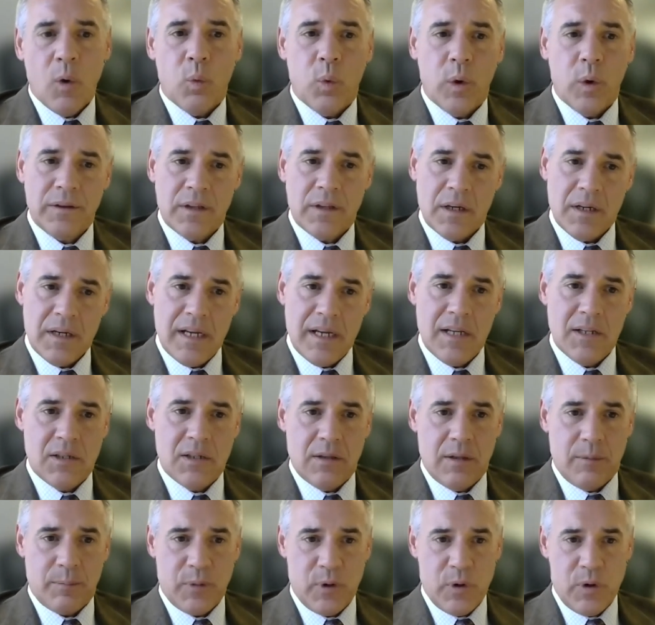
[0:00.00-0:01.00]
what the needs
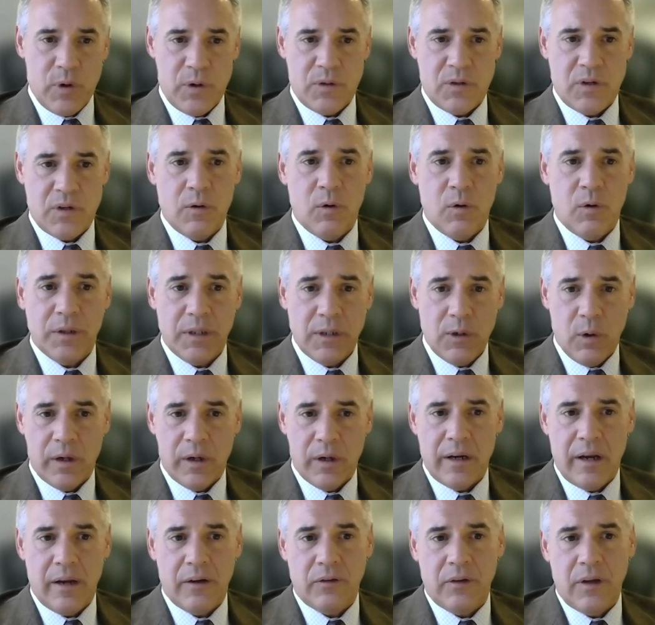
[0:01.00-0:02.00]
of the person or the
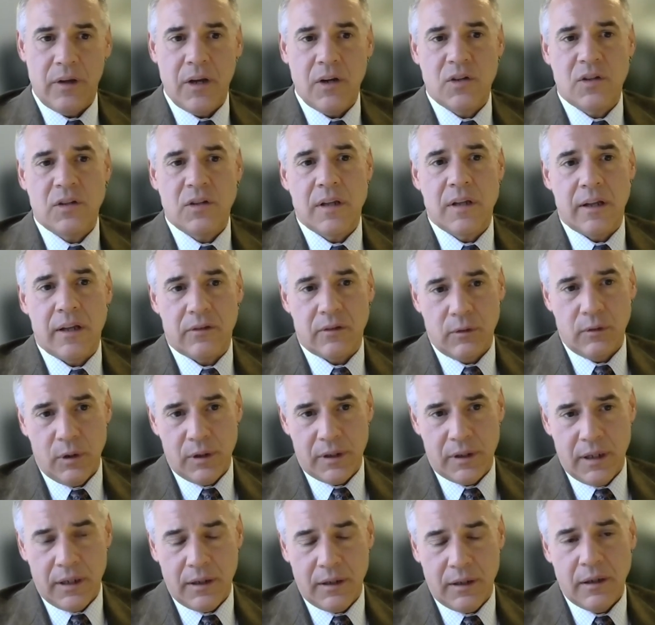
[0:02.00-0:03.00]
organization that's
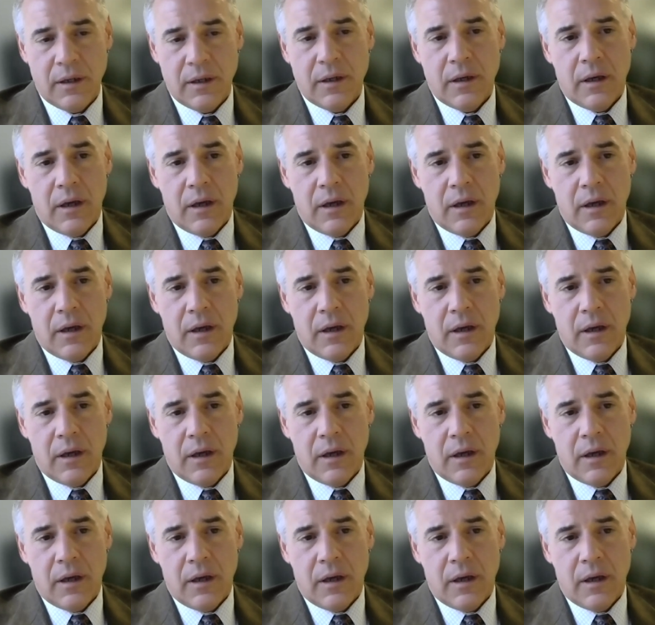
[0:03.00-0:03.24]
looking